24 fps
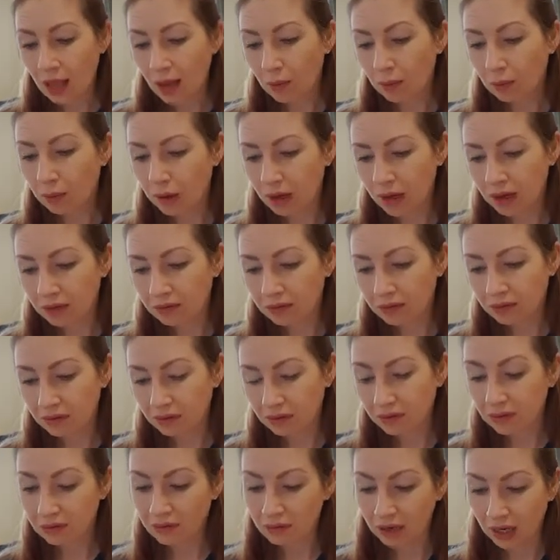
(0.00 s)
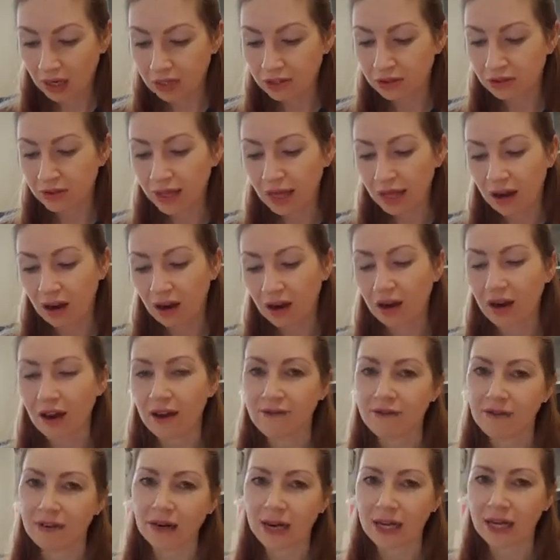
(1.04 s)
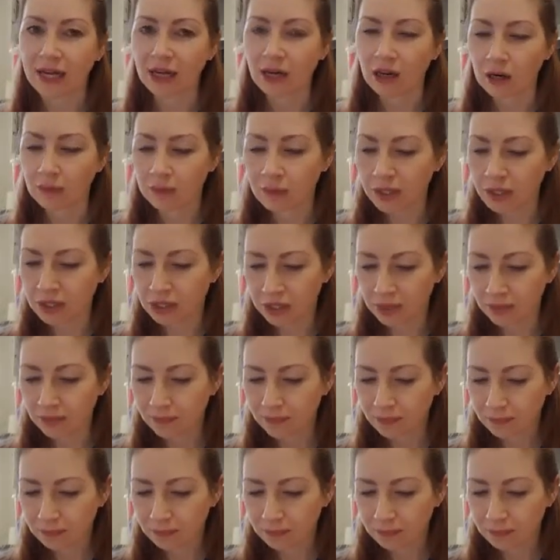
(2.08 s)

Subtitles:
And while I do that, I feel like garbage.